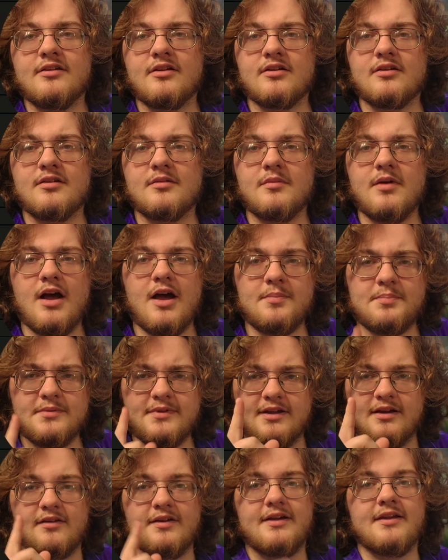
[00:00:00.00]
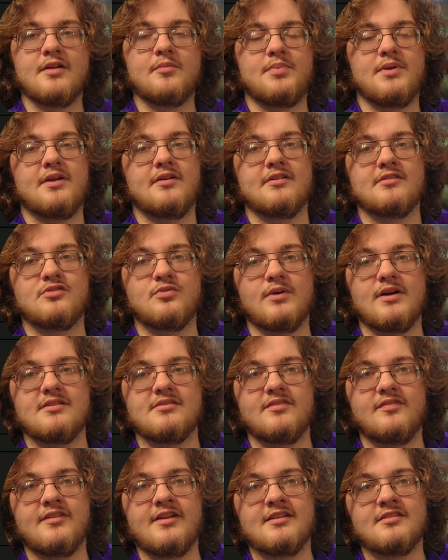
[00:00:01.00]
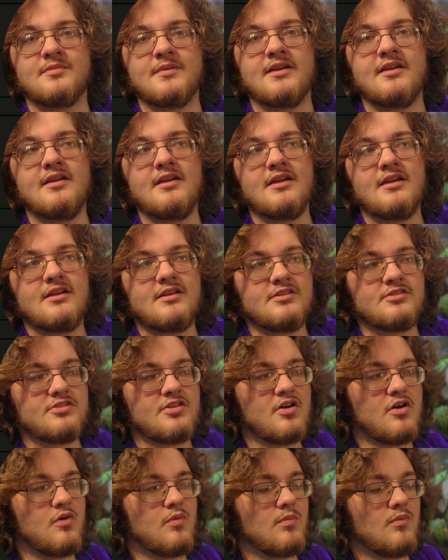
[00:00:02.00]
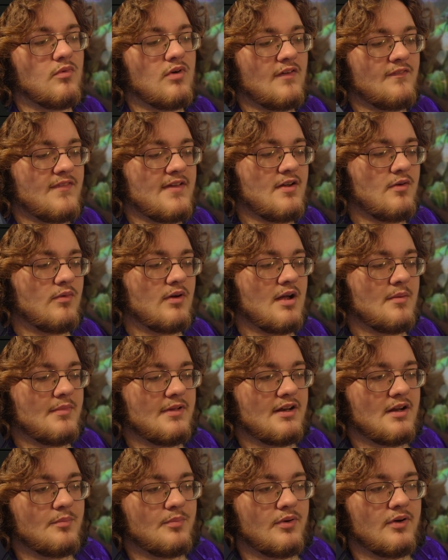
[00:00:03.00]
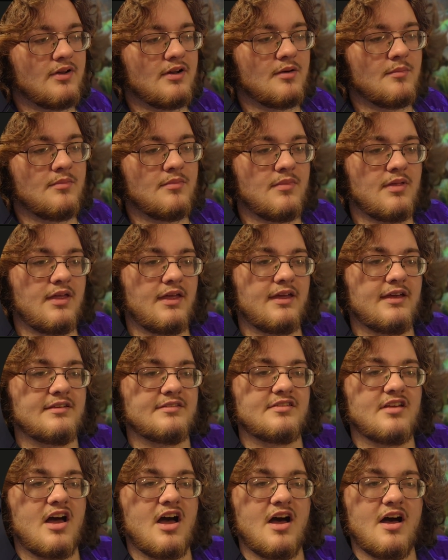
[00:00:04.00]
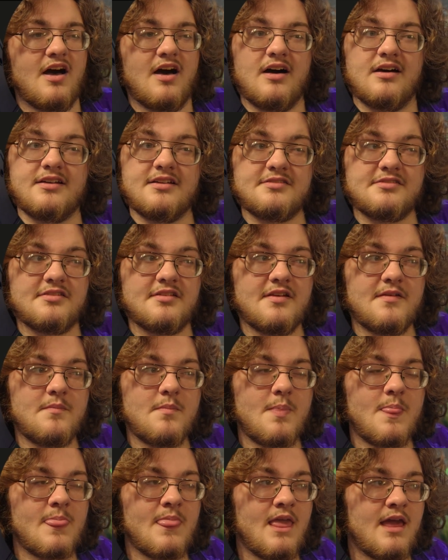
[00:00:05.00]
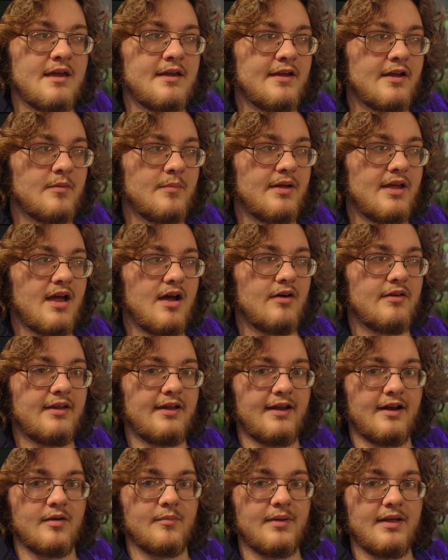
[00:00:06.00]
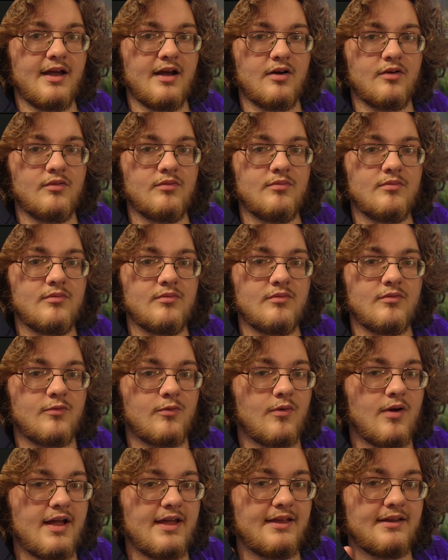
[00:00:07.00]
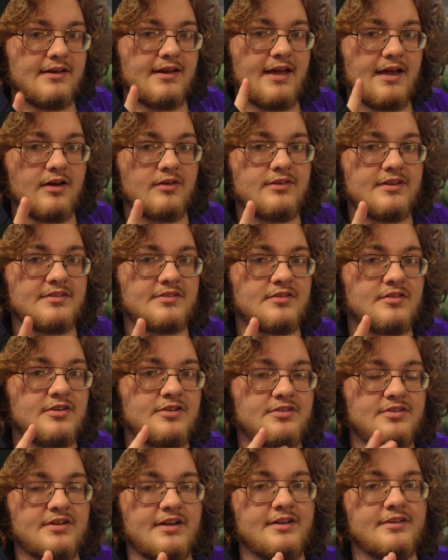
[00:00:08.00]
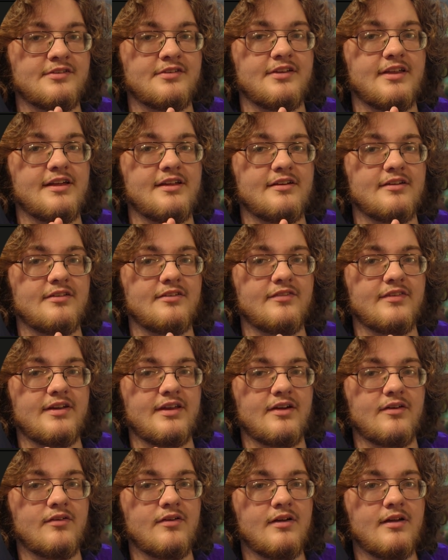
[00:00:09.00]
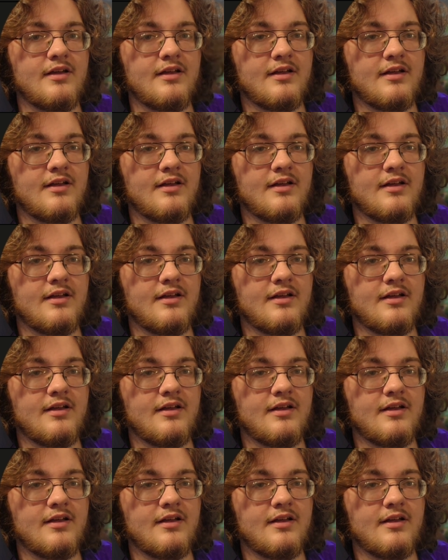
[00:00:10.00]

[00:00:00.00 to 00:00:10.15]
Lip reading: They're up there in appearance-wise, if you ask me. So, I think where I'm going to put them is, honestly, hear me out, right now, this could change later in the video,